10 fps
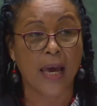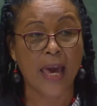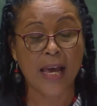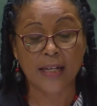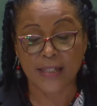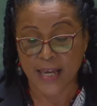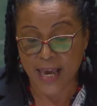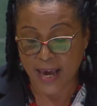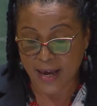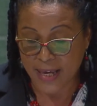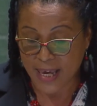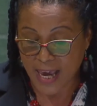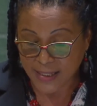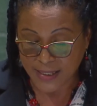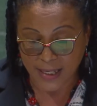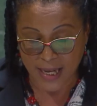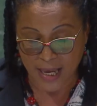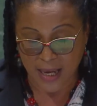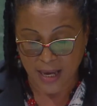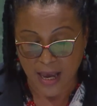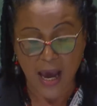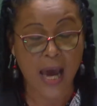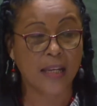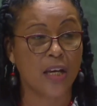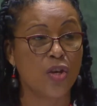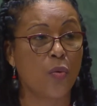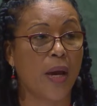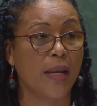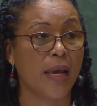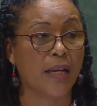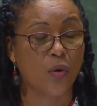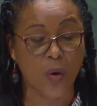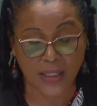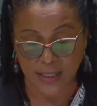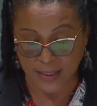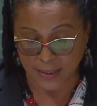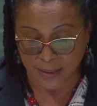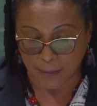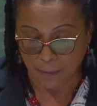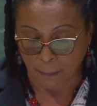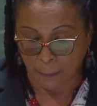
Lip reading: held here yesterday at the UN headquarters.